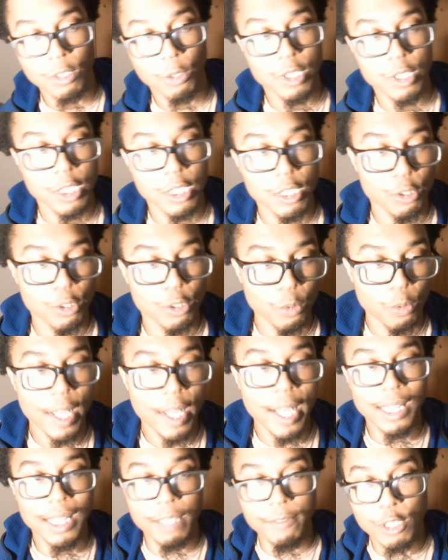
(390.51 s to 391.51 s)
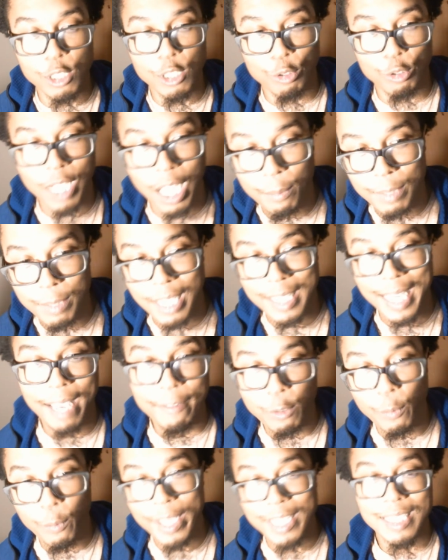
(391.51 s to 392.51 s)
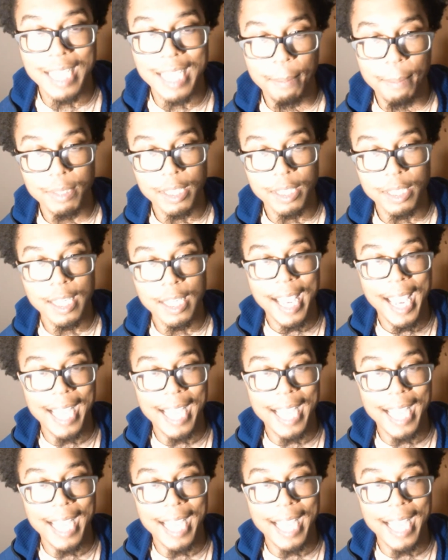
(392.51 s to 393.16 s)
Ortiz 2, leaving Showtime without a heavyweight champion